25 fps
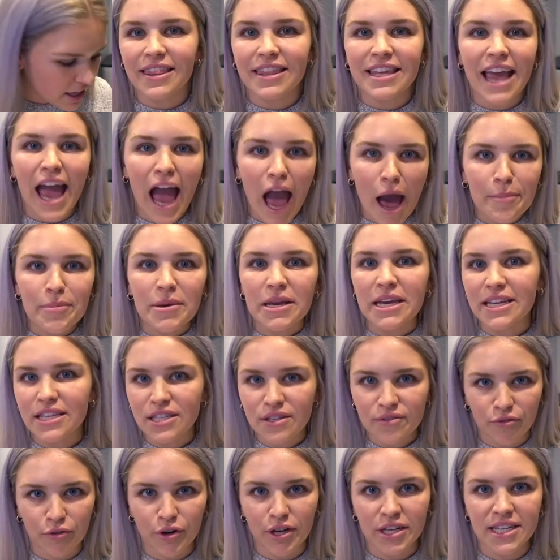The app
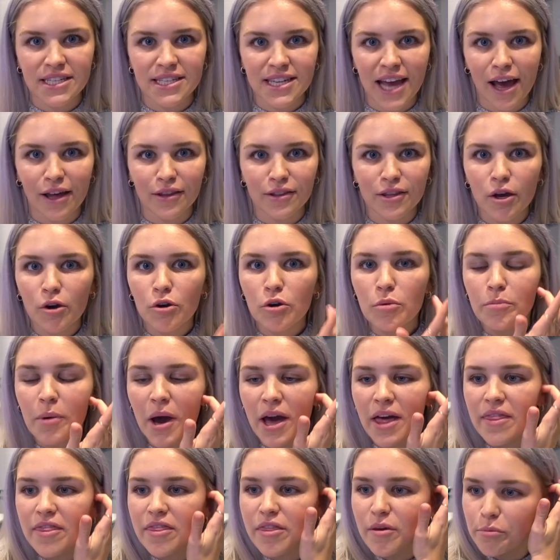is free to download,
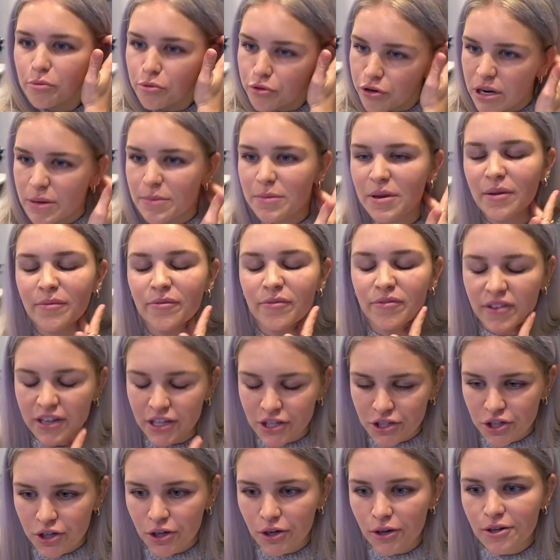but the premium
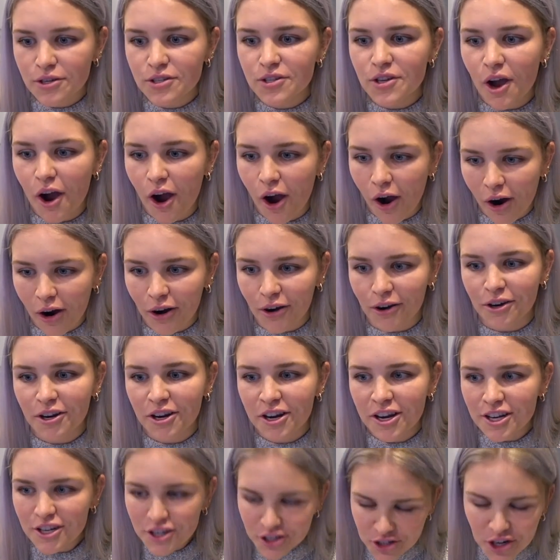features
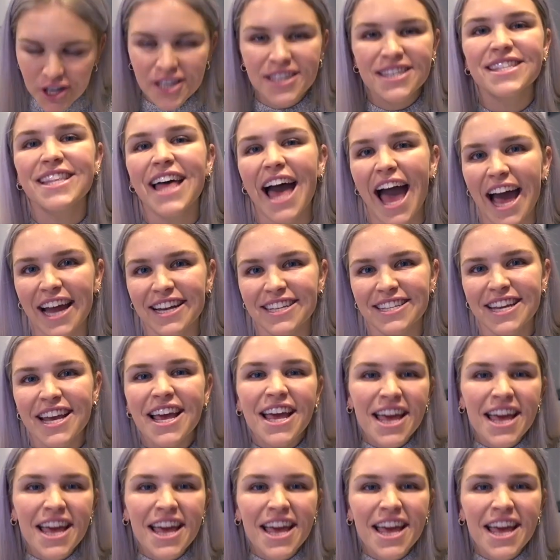are just that.